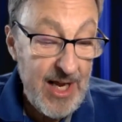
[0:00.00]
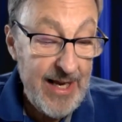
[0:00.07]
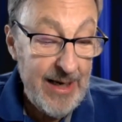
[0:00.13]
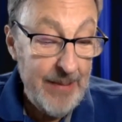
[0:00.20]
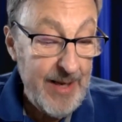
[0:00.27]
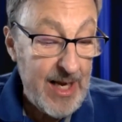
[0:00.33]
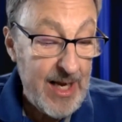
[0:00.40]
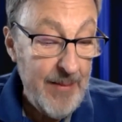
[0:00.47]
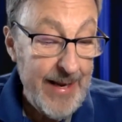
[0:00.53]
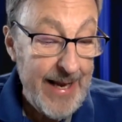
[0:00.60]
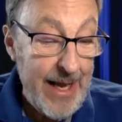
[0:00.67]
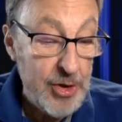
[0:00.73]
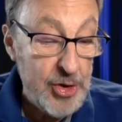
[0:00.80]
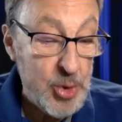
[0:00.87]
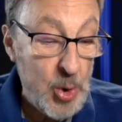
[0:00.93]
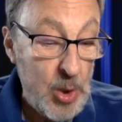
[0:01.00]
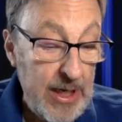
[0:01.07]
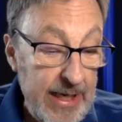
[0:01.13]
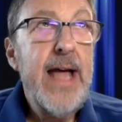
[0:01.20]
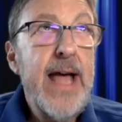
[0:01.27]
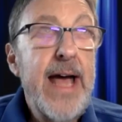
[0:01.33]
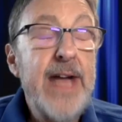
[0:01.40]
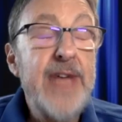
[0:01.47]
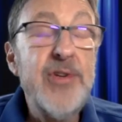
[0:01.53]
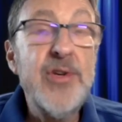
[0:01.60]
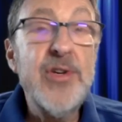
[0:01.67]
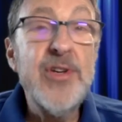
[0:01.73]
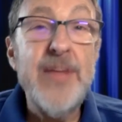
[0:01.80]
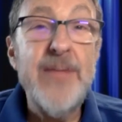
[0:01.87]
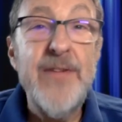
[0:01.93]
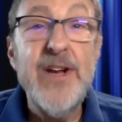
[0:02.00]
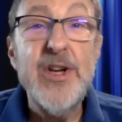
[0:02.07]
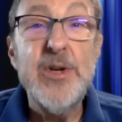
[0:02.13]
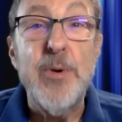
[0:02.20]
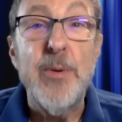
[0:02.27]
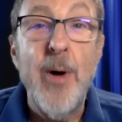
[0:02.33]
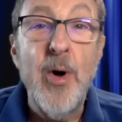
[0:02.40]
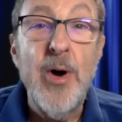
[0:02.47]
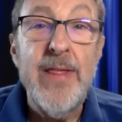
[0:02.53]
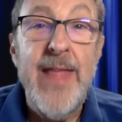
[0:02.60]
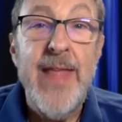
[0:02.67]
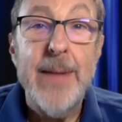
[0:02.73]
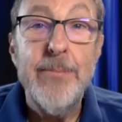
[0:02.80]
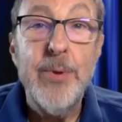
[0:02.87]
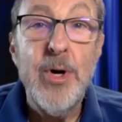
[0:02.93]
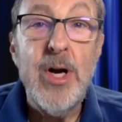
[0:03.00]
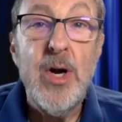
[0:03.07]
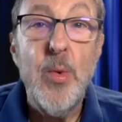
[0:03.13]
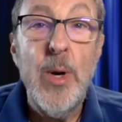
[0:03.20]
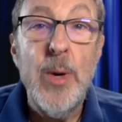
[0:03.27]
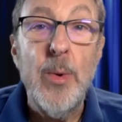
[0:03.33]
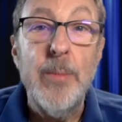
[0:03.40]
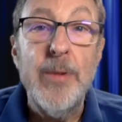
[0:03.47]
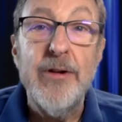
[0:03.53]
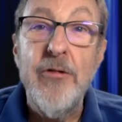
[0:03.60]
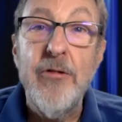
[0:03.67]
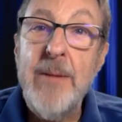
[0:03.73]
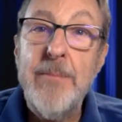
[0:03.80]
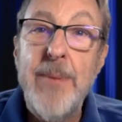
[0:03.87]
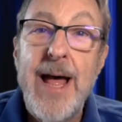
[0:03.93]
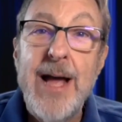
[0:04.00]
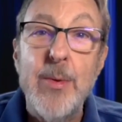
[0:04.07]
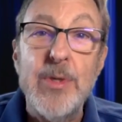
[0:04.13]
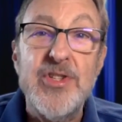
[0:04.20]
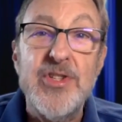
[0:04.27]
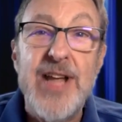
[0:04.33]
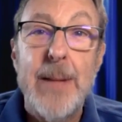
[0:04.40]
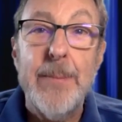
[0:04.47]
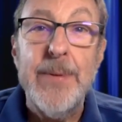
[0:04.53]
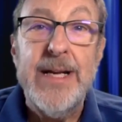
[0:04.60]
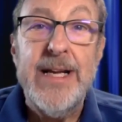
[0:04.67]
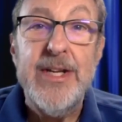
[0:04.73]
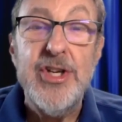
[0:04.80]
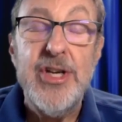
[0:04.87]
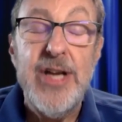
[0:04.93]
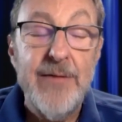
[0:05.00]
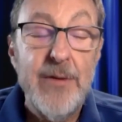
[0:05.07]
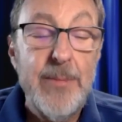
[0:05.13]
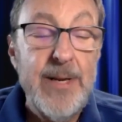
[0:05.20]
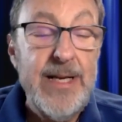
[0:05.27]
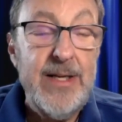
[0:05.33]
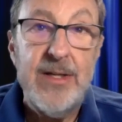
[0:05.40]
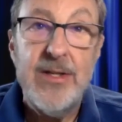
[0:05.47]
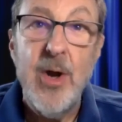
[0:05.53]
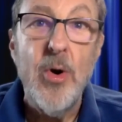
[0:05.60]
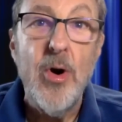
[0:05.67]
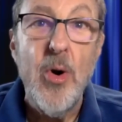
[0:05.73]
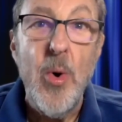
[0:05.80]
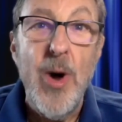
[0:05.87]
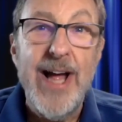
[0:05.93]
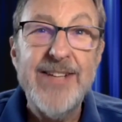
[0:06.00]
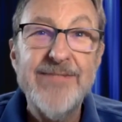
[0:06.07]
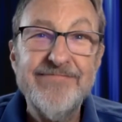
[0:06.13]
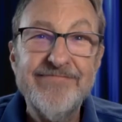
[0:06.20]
Uh, it'll be coming out shortly. And as soon as I'm finished promoting that book, we will be right back with Sal Panicci. Everybody, don't go away.